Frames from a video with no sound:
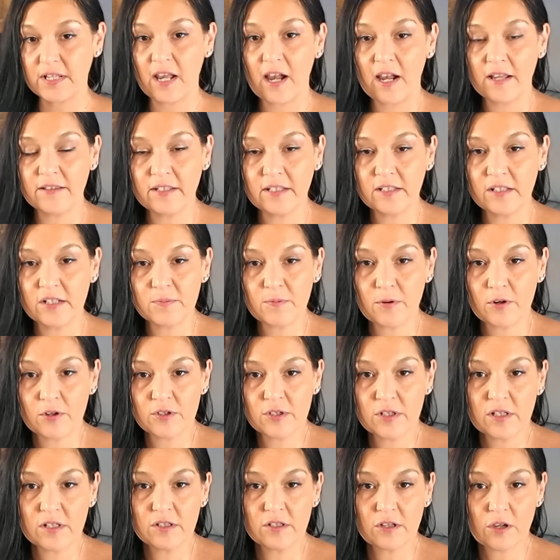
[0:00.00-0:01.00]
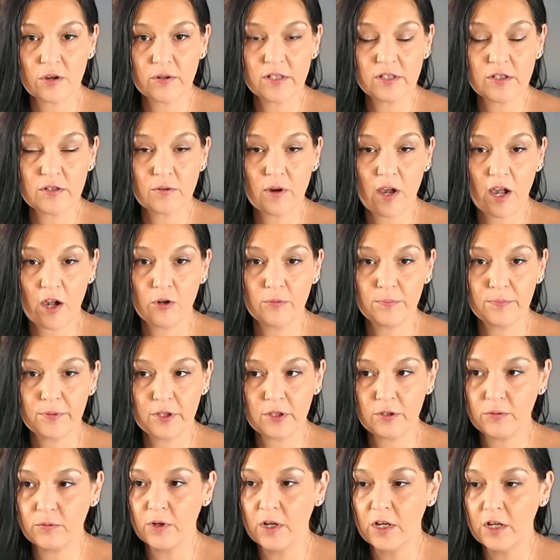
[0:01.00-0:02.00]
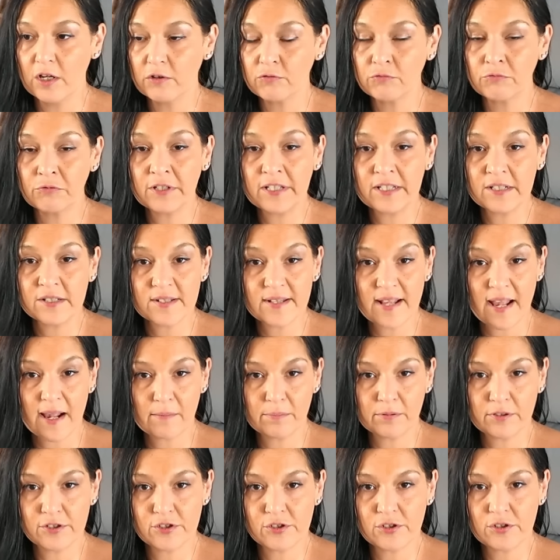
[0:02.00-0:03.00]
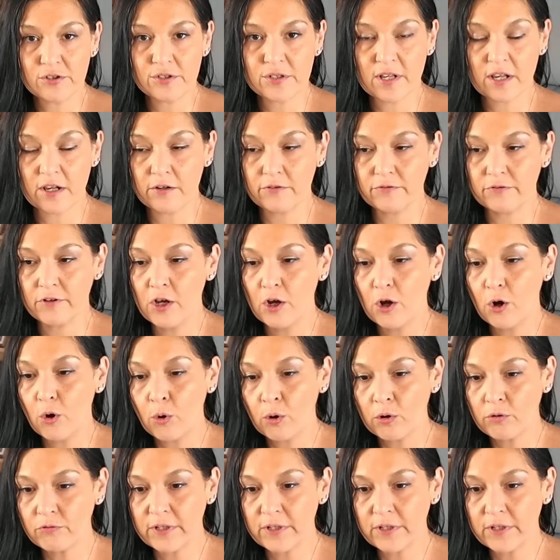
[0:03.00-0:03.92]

Yeah, I think this person is going to help you reestablish yourself or